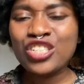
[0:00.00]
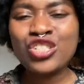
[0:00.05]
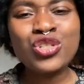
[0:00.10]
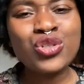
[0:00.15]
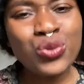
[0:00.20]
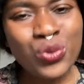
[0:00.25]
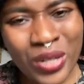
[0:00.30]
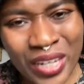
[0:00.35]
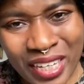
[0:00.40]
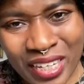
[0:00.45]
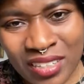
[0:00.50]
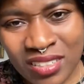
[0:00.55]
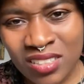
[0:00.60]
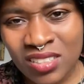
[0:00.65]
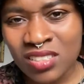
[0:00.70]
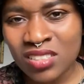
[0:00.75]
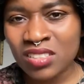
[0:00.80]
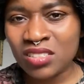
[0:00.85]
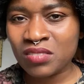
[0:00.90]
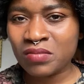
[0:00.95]

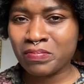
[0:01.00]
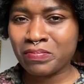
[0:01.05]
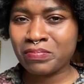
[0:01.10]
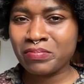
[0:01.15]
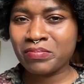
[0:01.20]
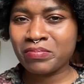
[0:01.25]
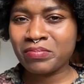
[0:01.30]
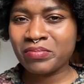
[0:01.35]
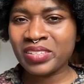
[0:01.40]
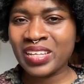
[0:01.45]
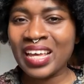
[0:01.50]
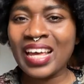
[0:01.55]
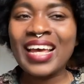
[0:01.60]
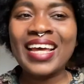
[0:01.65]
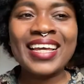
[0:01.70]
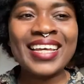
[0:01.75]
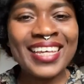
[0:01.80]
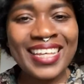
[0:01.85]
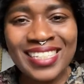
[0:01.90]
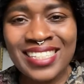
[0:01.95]
drinks,
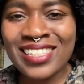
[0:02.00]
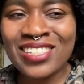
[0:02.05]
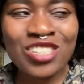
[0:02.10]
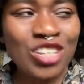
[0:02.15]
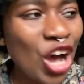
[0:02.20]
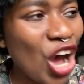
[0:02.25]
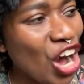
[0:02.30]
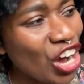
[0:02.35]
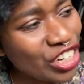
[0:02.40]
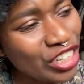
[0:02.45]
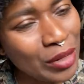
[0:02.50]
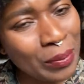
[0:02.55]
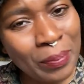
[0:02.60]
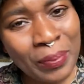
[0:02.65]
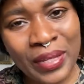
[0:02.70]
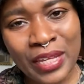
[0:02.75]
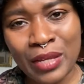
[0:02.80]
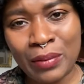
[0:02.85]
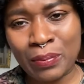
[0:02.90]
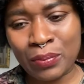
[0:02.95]
kisses other
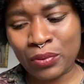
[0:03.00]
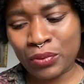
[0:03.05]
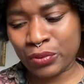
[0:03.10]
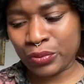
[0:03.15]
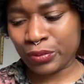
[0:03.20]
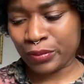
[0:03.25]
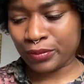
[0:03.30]
people,